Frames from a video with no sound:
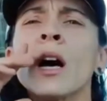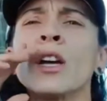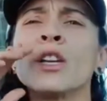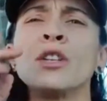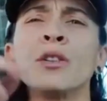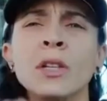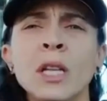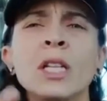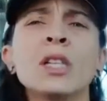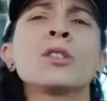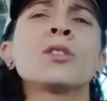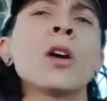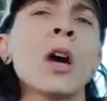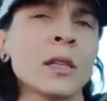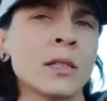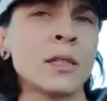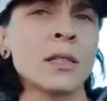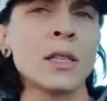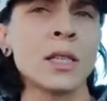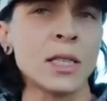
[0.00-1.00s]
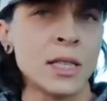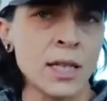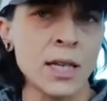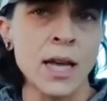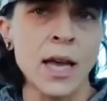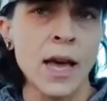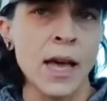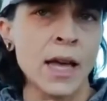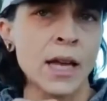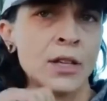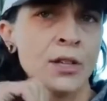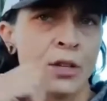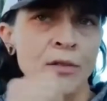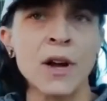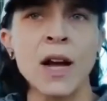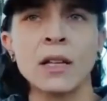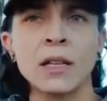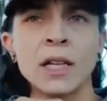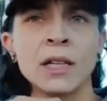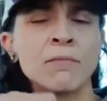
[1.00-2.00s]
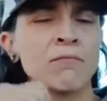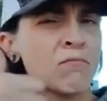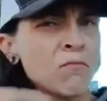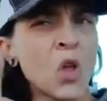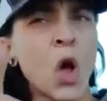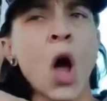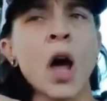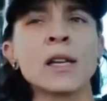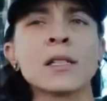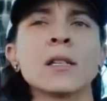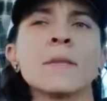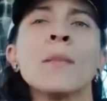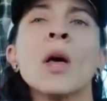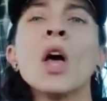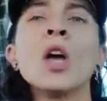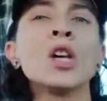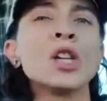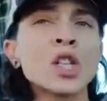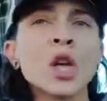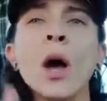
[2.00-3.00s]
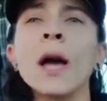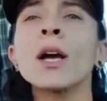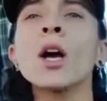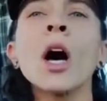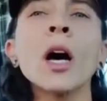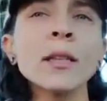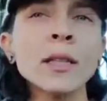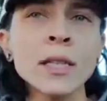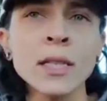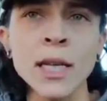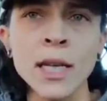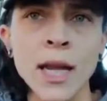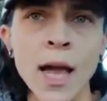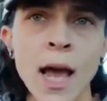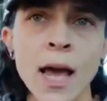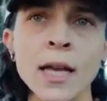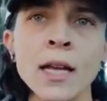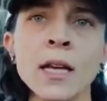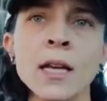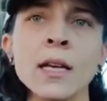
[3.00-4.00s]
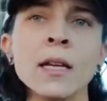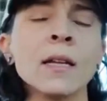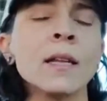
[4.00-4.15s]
You need to talk to the DA directly. Awesome. So I called the DA.